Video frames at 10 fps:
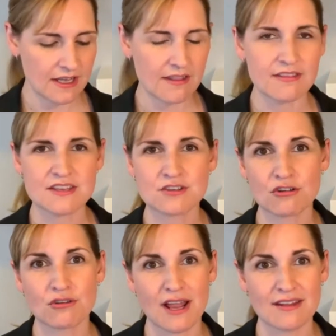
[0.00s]
These are
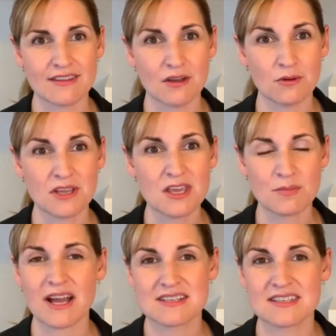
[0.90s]
great. They will keep
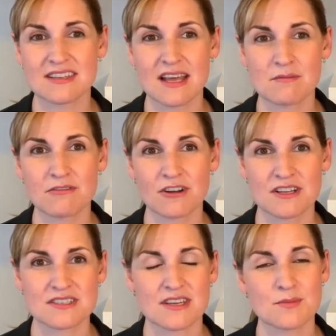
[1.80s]
ice in them for an
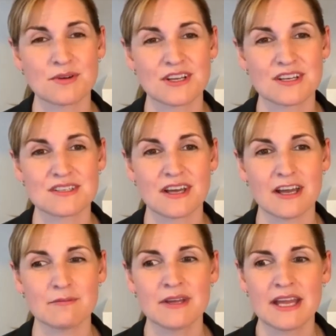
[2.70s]
extended period of
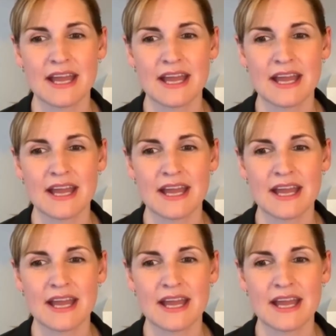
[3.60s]
time,